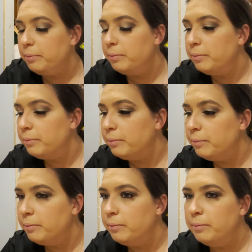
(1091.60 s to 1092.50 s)

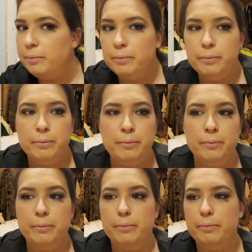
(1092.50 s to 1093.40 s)

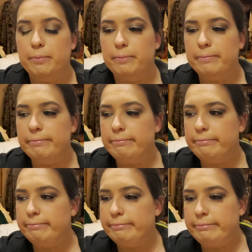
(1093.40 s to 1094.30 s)

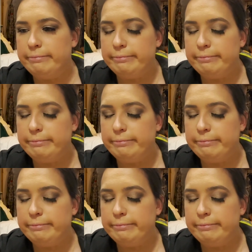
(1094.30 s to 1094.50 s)
No one is speaking in this clip.